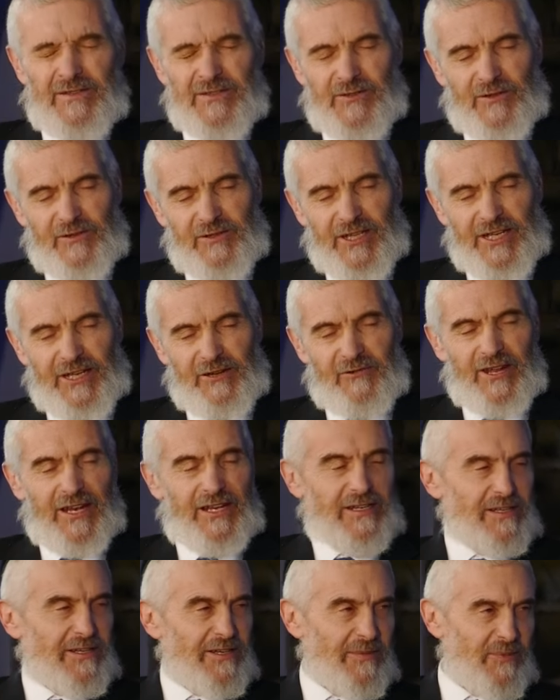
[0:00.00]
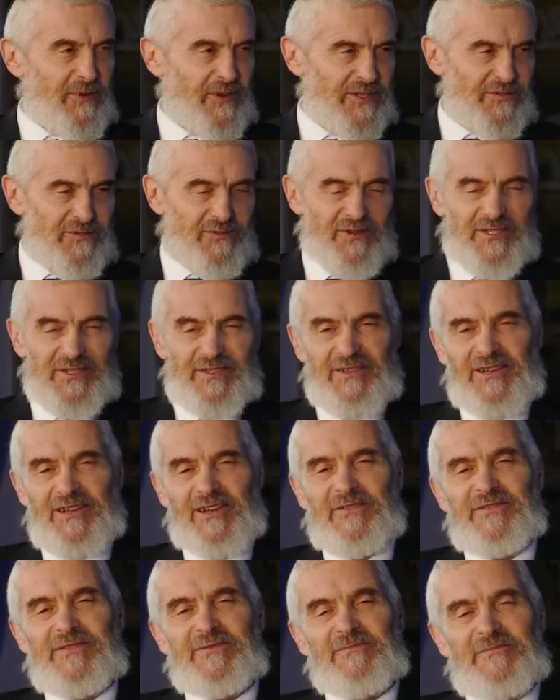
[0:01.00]
Start getting radically depressed for the rest of their
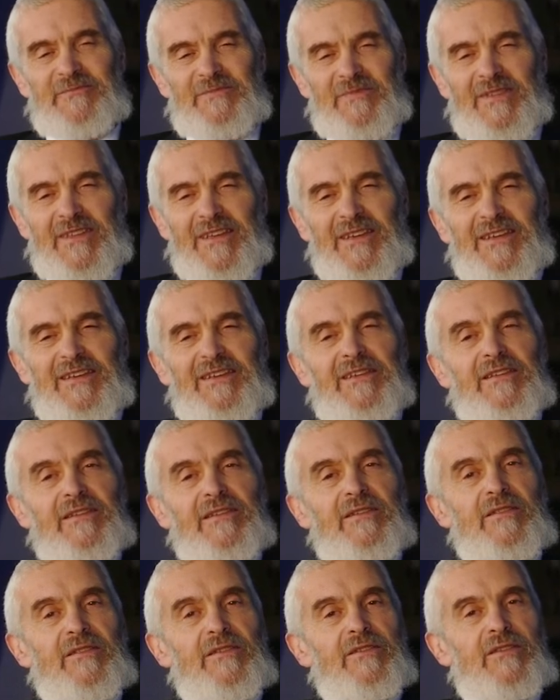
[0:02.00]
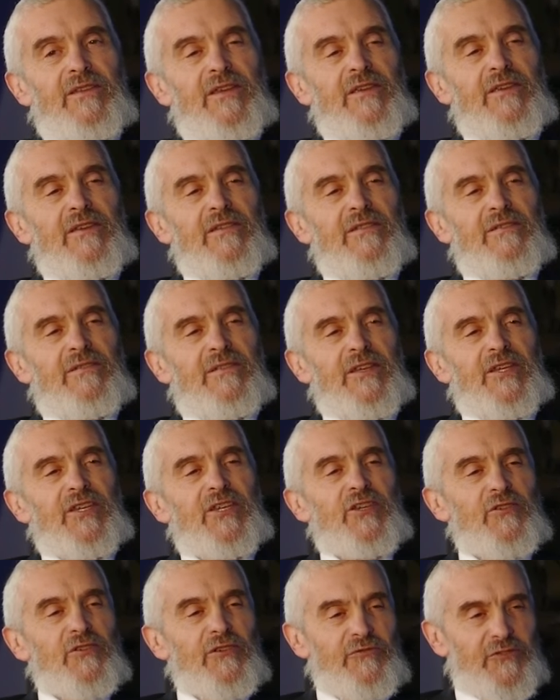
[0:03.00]
lives. The
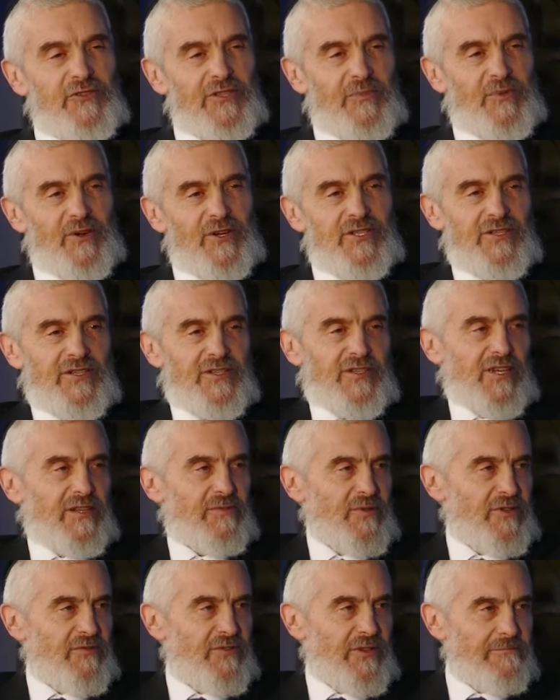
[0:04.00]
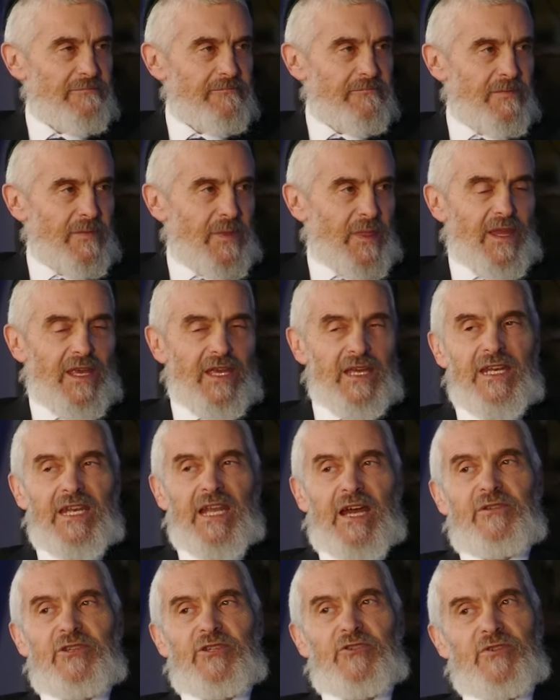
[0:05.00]
cure for depression is get moving.
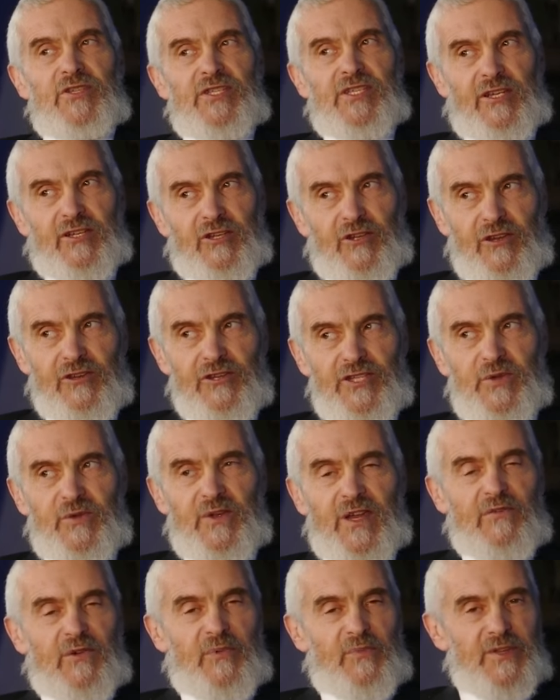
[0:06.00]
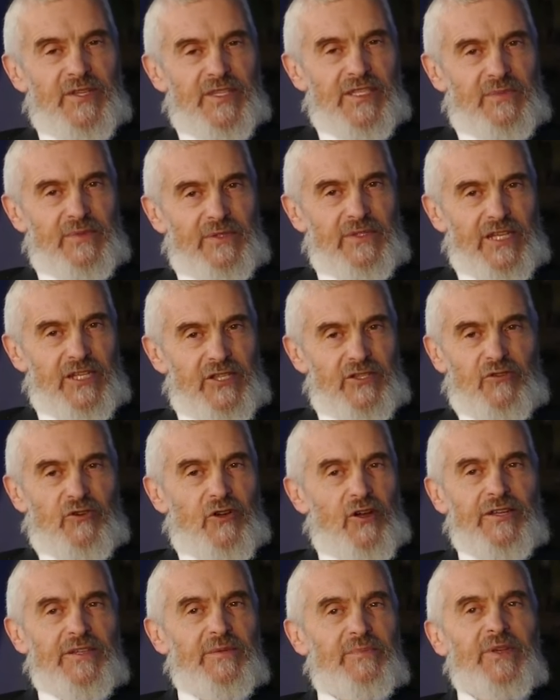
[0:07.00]
Now, in Jewish psychology, we have a principle that you
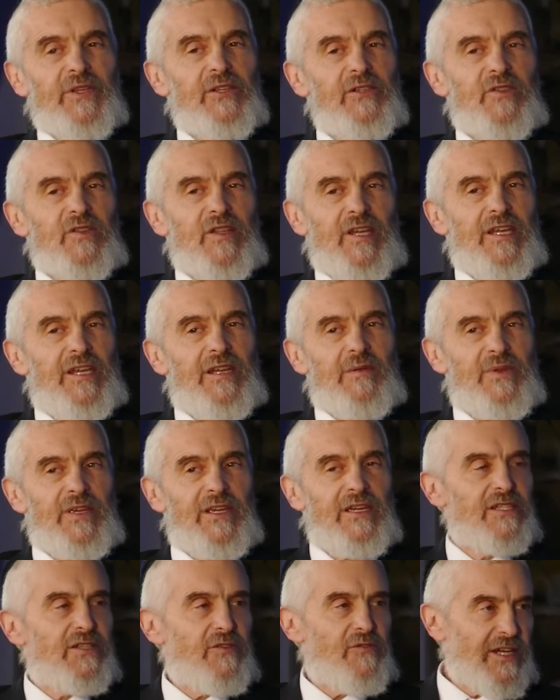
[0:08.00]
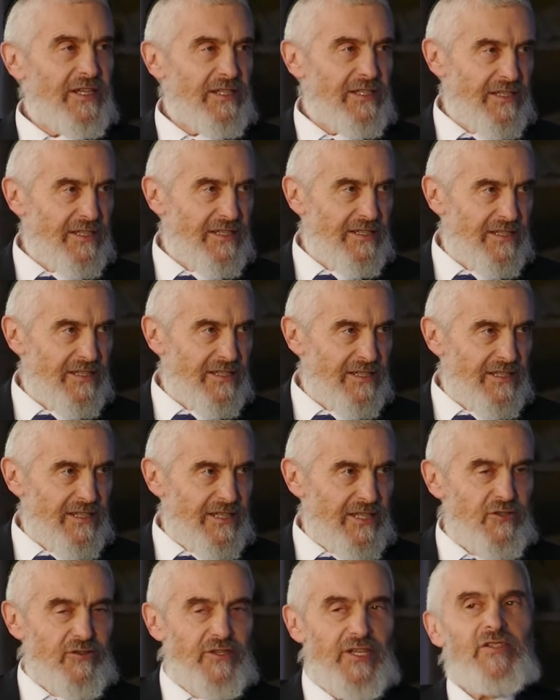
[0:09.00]
can't appeal to the inner being directly.
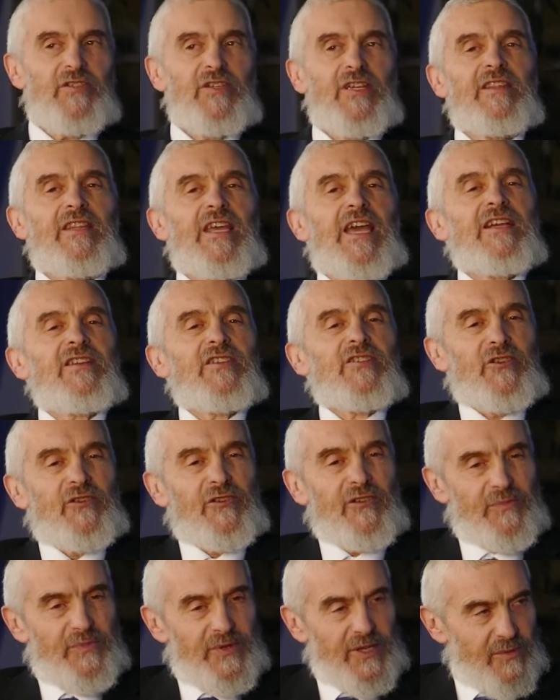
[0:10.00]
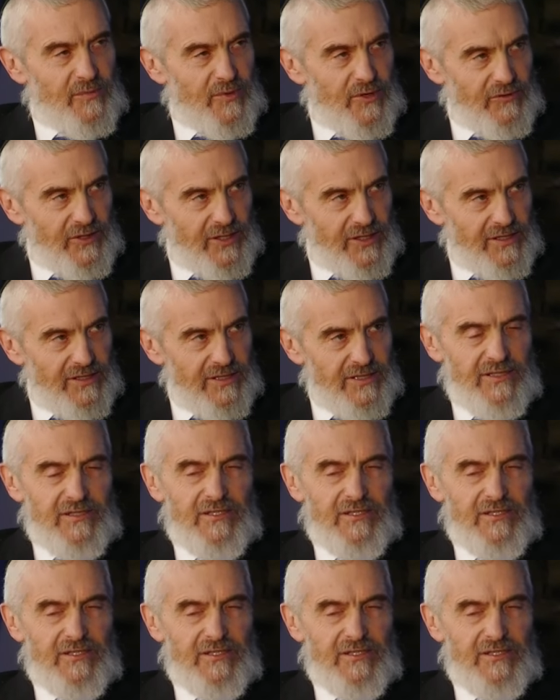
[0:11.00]
You need to get the external being moving.